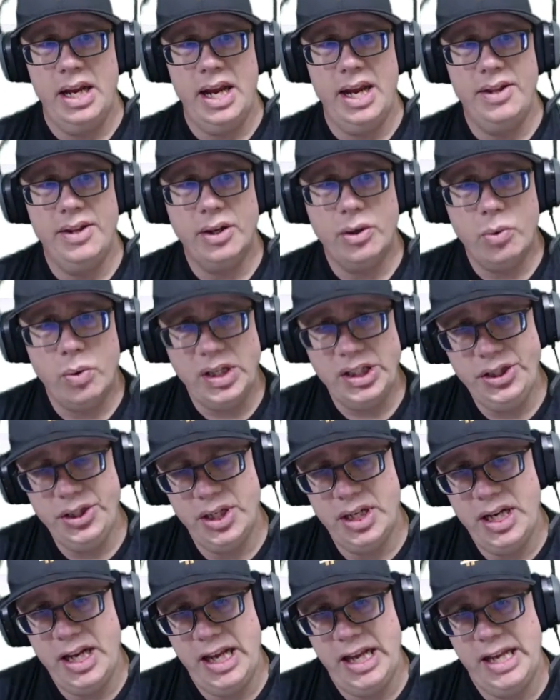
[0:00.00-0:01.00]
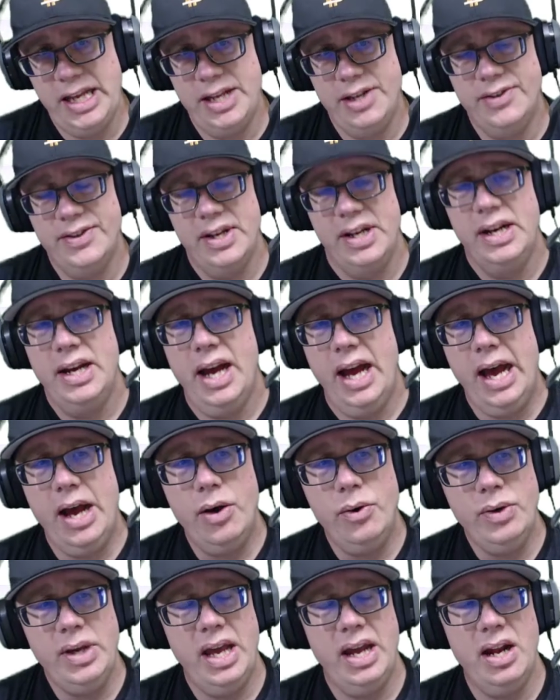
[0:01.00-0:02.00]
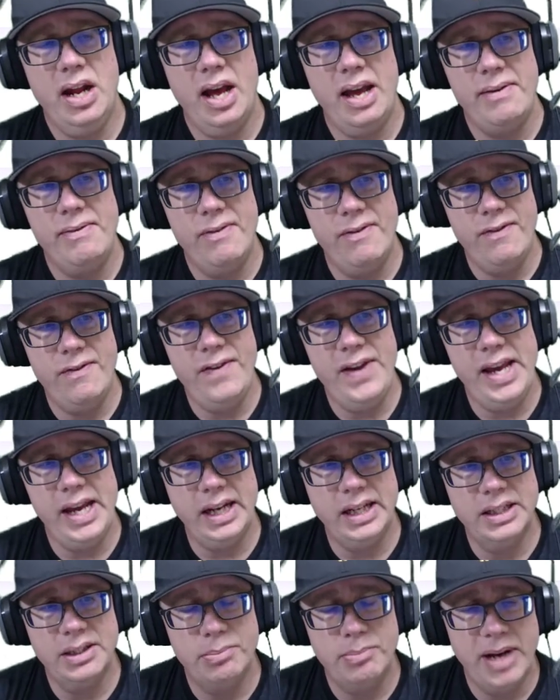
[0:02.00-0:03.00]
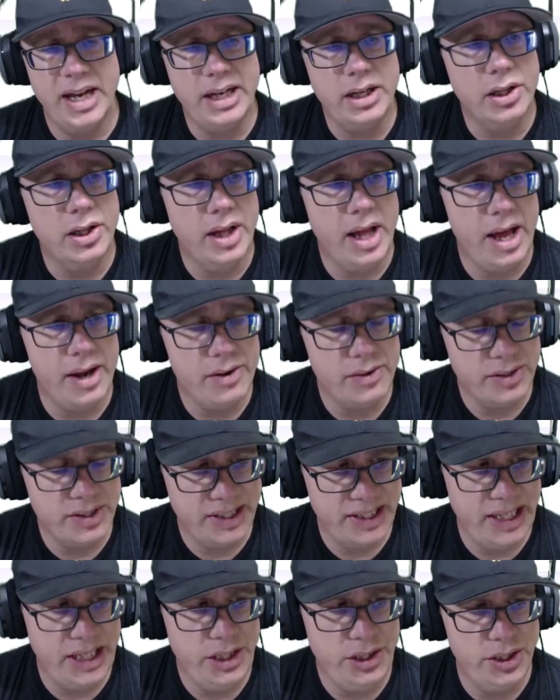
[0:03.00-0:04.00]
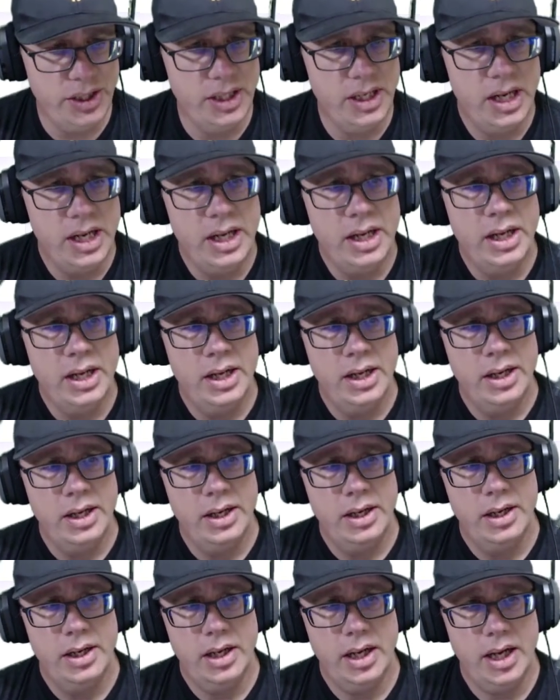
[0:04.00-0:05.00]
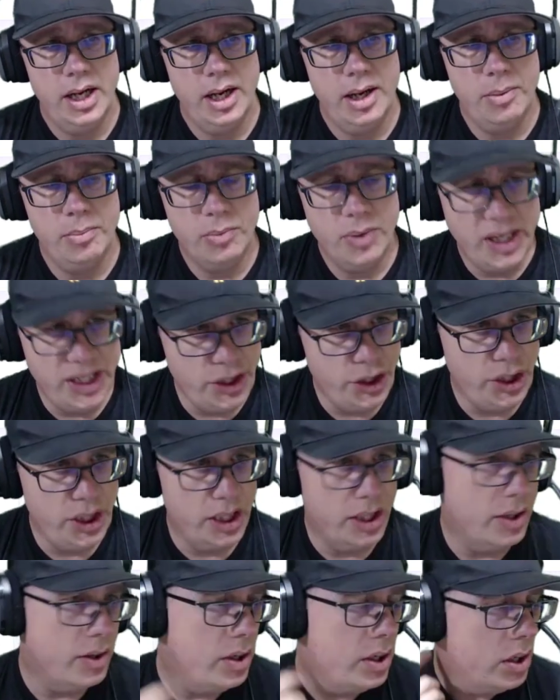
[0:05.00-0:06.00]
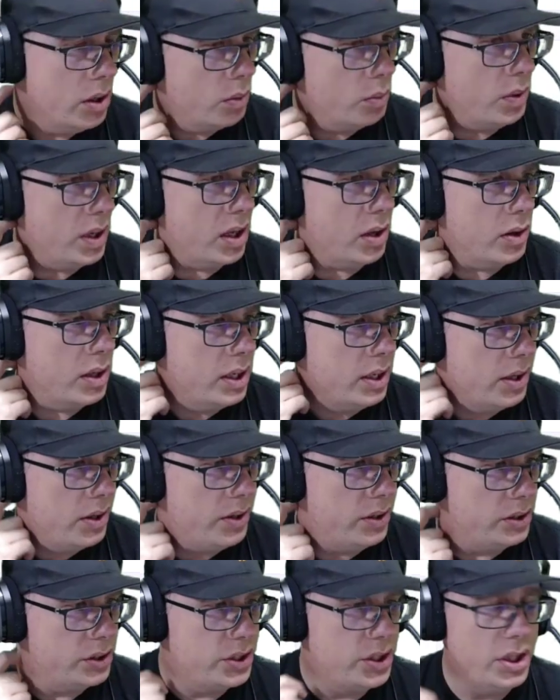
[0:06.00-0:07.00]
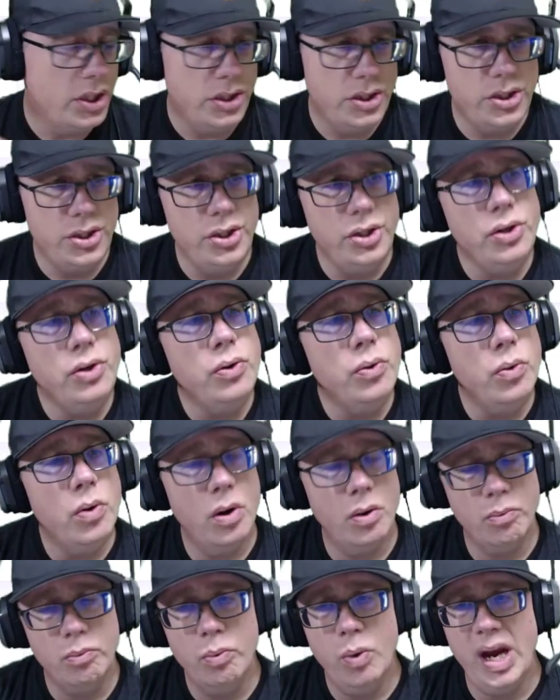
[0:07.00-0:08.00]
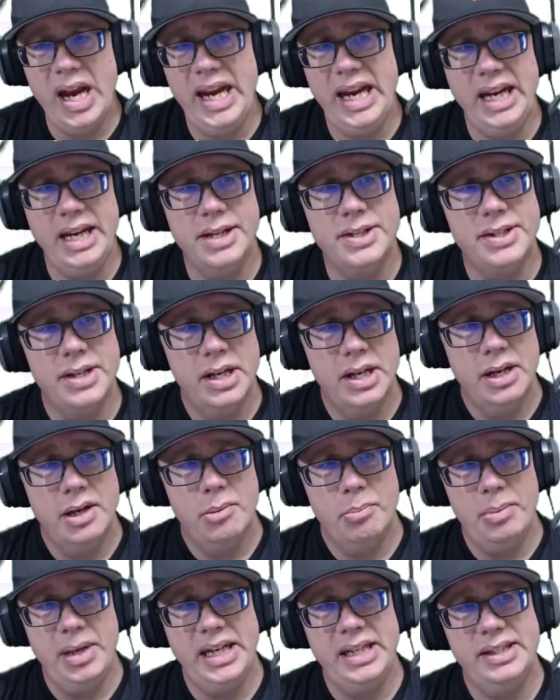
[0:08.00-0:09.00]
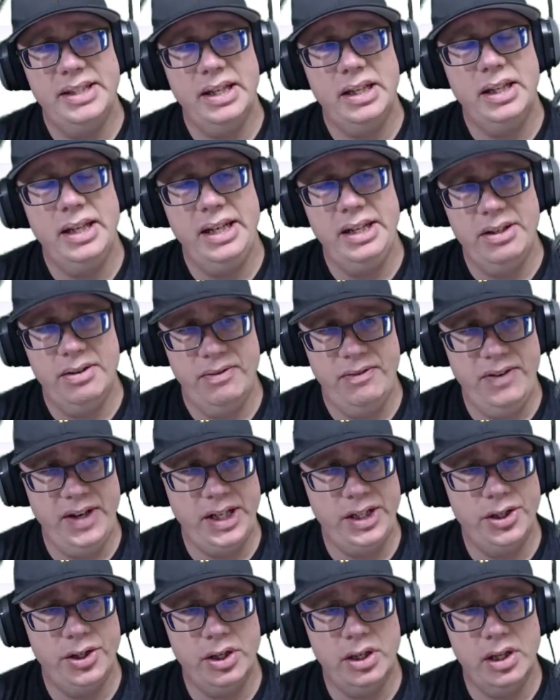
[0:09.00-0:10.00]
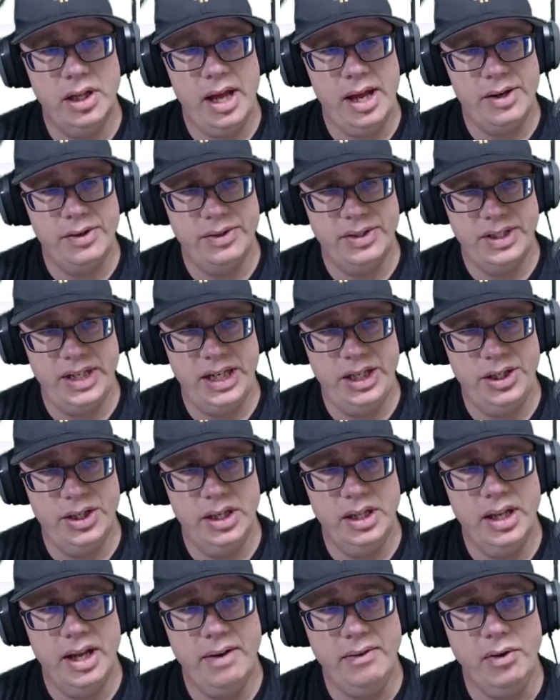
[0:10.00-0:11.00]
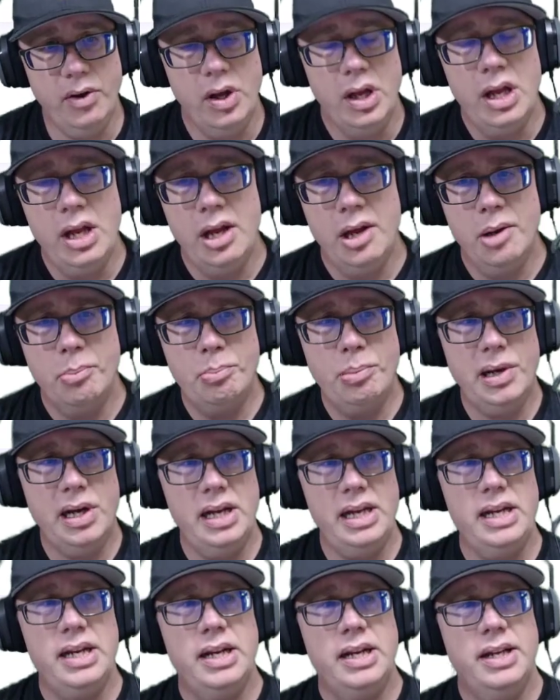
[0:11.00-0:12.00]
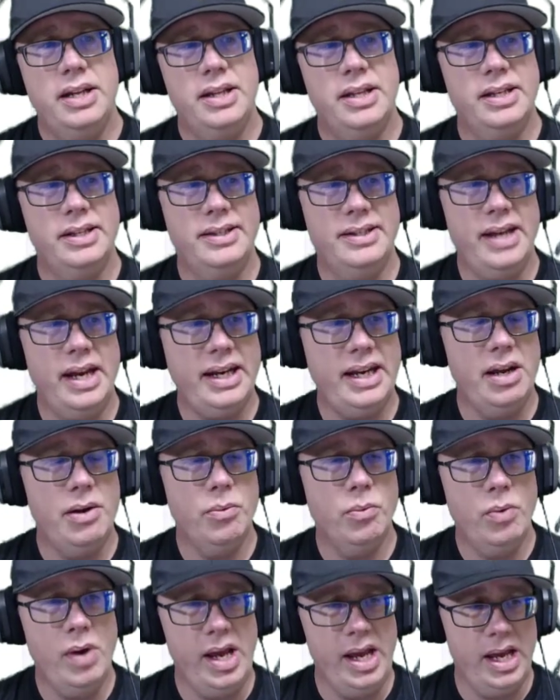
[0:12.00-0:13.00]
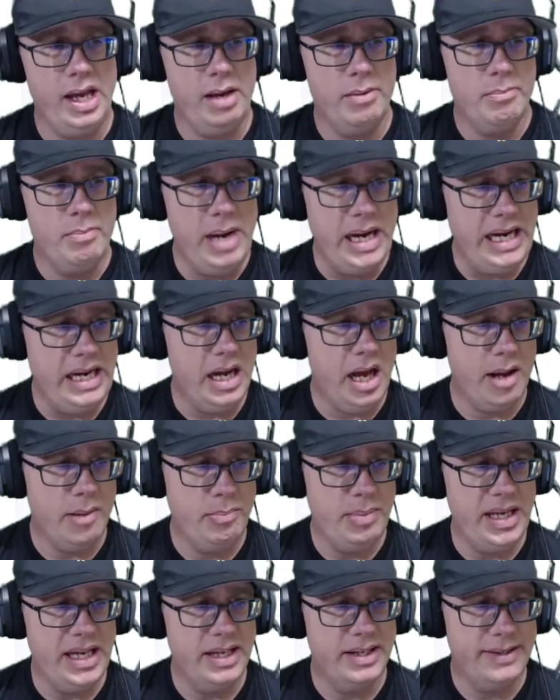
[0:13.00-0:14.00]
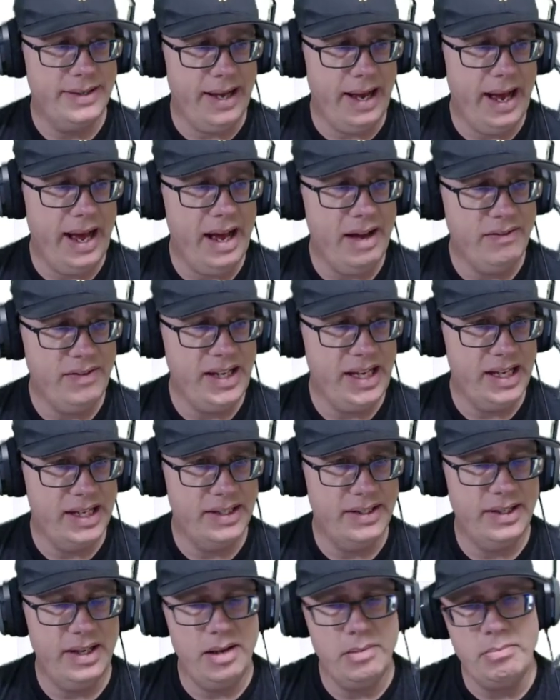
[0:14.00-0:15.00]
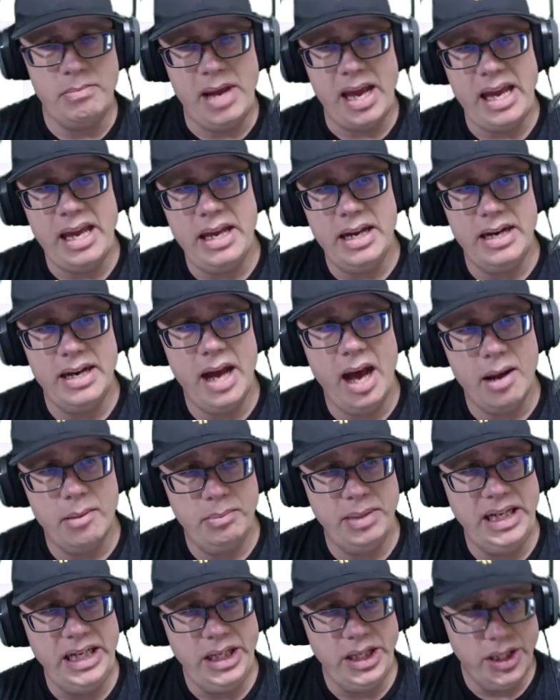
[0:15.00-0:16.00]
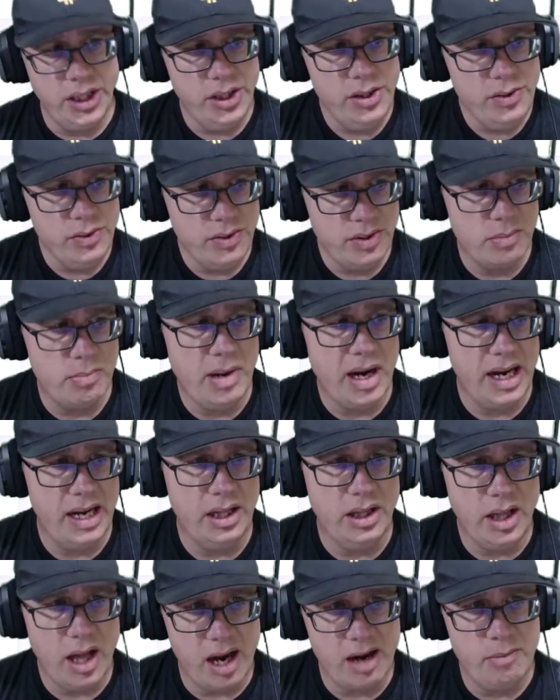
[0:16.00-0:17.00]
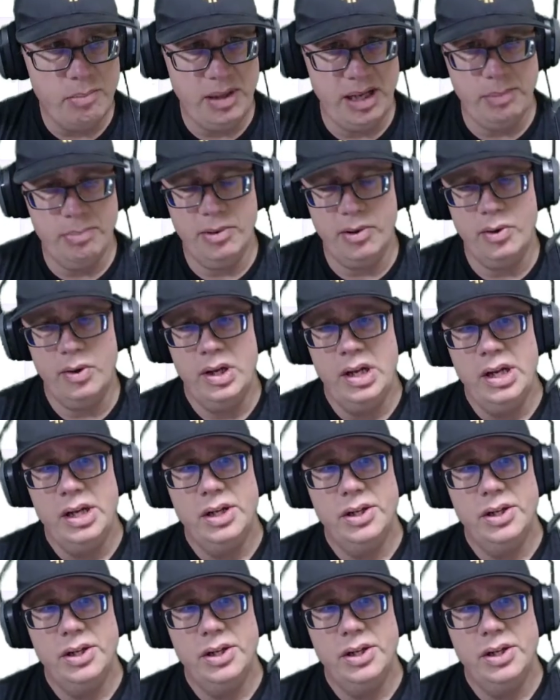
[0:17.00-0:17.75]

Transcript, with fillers: And the question is, how can I fix my collateralization ratio? Well, there's two ways basically to fix your collateralization level, but the second way may not be as obvious and may not be used by a lot of people.